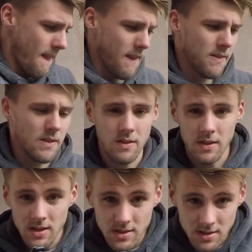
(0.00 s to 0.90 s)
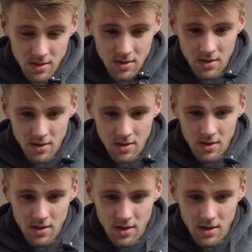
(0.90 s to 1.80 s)
And then this,
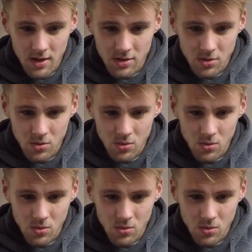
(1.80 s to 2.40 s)
a little,